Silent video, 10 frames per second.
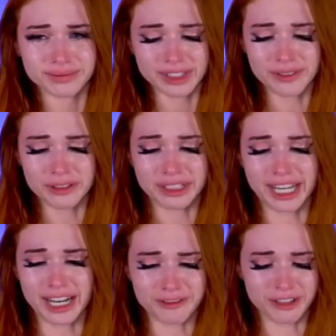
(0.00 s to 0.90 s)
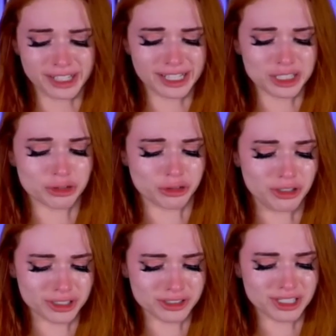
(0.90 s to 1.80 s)
If you can't
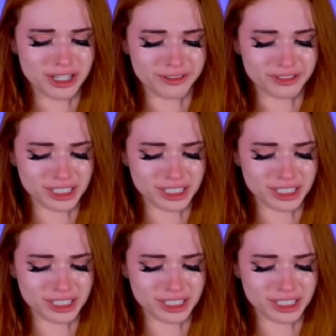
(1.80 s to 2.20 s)
control yourself,